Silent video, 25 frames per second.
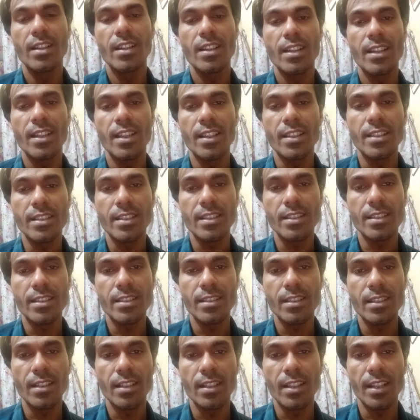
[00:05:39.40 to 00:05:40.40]
is
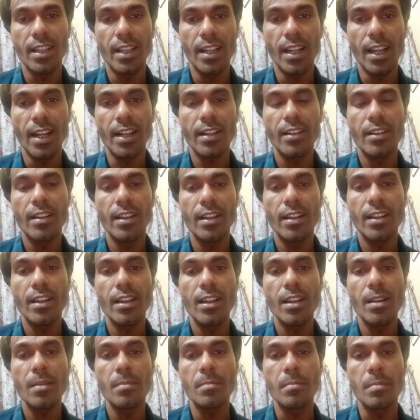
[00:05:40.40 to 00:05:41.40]
the
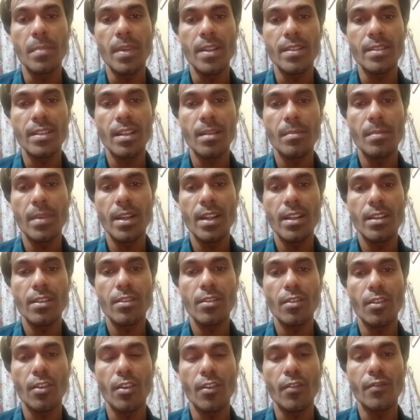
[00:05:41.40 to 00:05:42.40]
electrical measurement
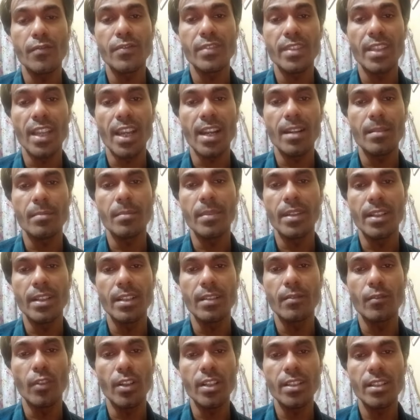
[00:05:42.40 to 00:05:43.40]
of that
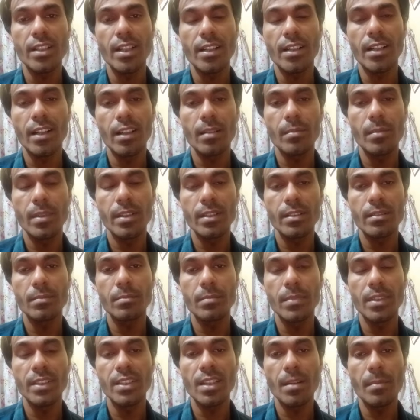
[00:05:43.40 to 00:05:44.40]
medium. What is electrical
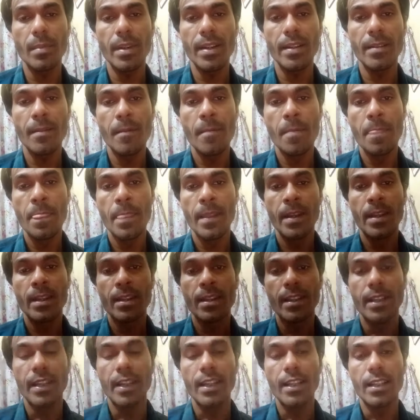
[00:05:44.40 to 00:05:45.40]
measurement?
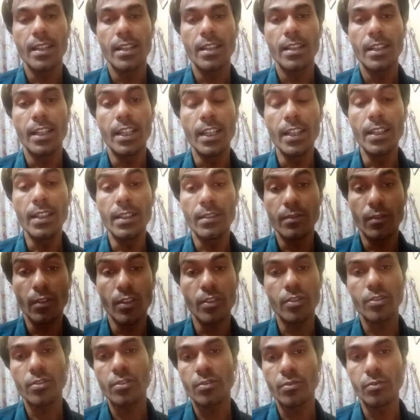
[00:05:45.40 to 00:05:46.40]
He
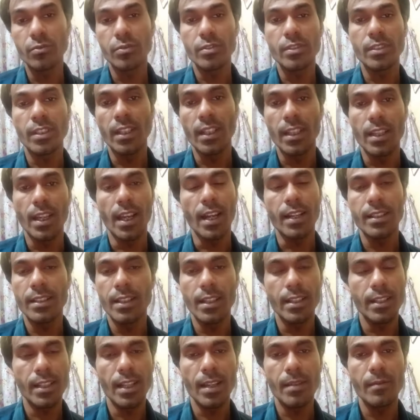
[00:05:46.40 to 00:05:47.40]
wants to say, at
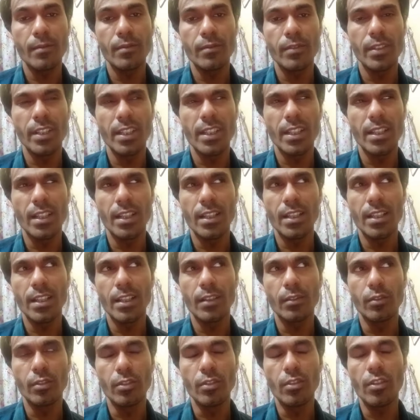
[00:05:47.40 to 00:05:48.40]
that time we clearly
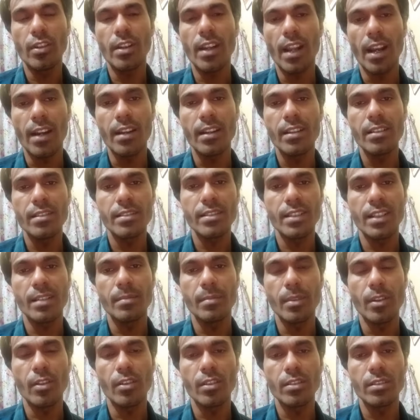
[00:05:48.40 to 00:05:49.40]
could not understand
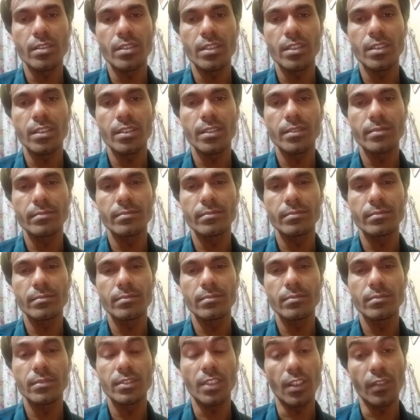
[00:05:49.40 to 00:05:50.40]
because the
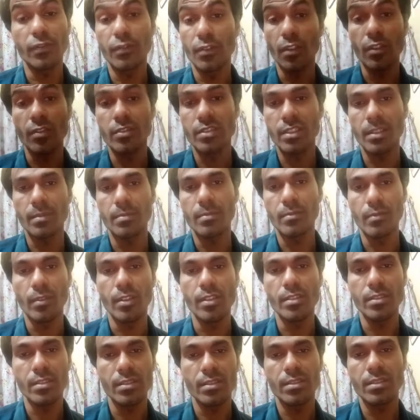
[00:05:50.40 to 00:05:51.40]
tough concept
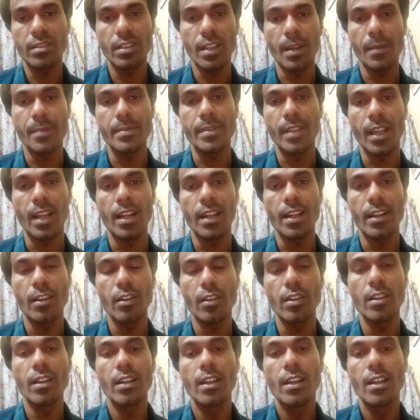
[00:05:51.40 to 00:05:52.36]
was epsilon naught.